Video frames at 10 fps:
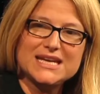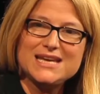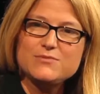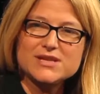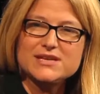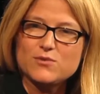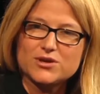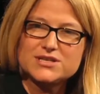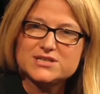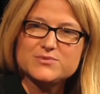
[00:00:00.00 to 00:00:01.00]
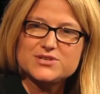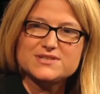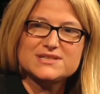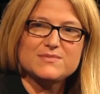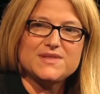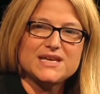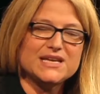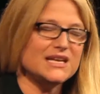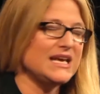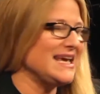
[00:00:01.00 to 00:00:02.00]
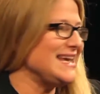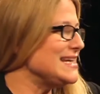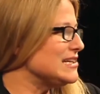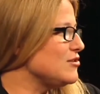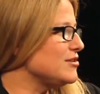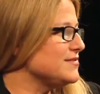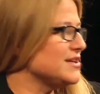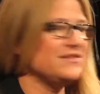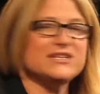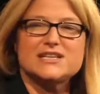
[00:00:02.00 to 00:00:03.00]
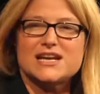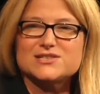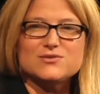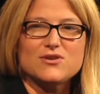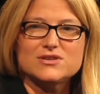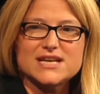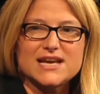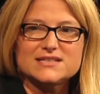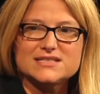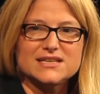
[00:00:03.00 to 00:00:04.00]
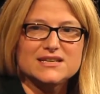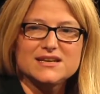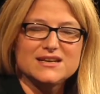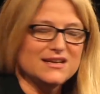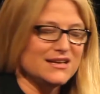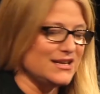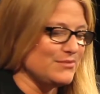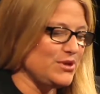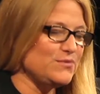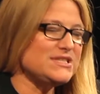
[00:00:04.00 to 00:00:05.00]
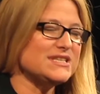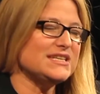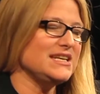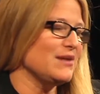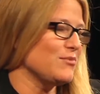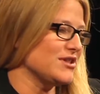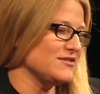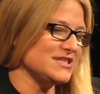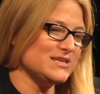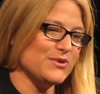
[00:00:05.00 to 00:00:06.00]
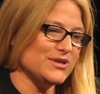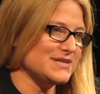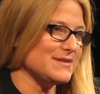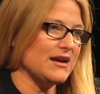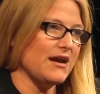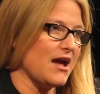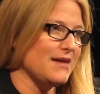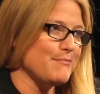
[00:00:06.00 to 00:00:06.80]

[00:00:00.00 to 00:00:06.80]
and he really wanted to produce something, and he had a lot of kind of international contacts. But it was just, again, one of those experiences, like I